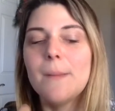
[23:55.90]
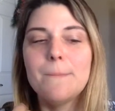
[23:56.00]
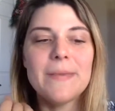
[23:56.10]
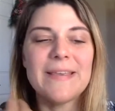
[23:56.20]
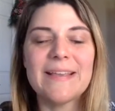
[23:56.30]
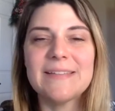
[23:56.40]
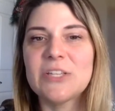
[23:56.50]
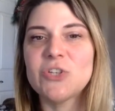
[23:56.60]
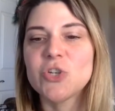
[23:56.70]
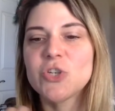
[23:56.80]
begin
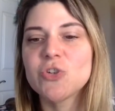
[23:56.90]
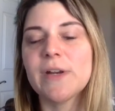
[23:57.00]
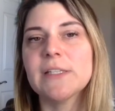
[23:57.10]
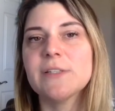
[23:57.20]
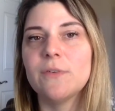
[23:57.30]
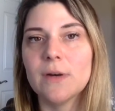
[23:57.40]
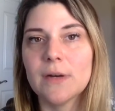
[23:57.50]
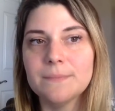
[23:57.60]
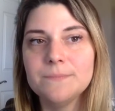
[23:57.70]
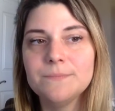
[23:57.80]
to just
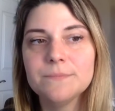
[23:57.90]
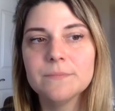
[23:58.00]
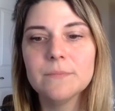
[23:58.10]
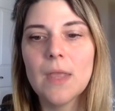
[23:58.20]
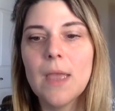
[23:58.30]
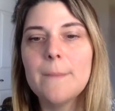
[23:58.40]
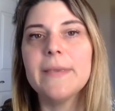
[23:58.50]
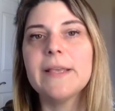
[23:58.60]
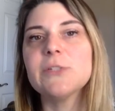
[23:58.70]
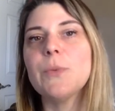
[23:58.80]
transform.
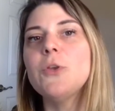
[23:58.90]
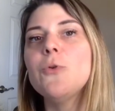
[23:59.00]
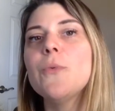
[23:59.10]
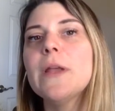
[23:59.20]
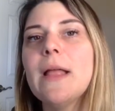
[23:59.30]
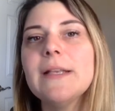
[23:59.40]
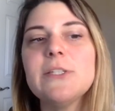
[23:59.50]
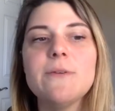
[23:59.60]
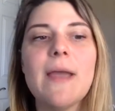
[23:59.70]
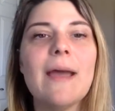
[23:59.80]
Because when you realize
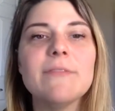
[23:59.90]
you have